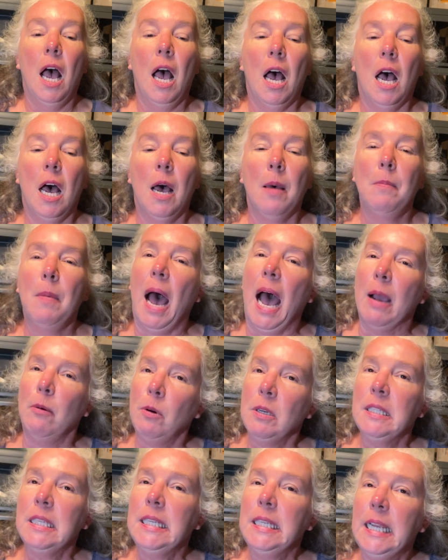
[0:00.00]
I
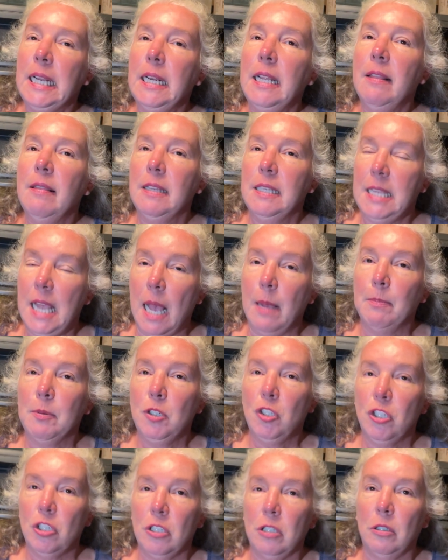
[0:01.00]
wasn't getting the
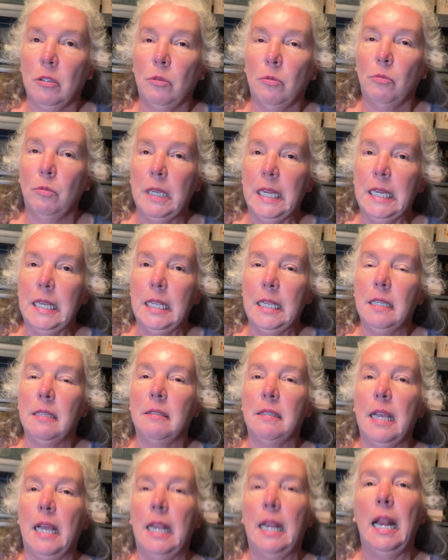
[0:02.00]
temperature
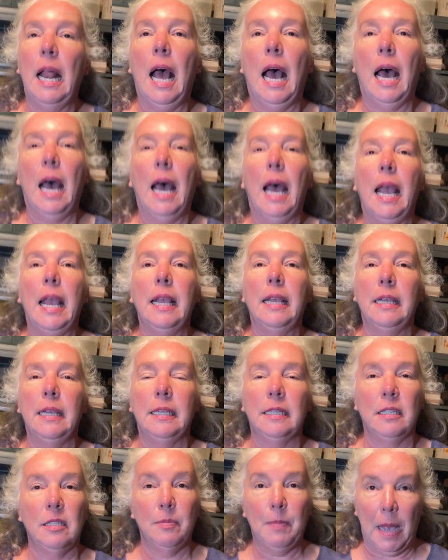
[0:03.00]
readings that I
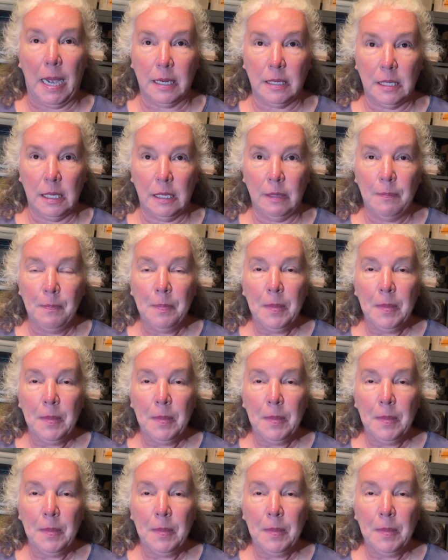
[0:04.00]
expected.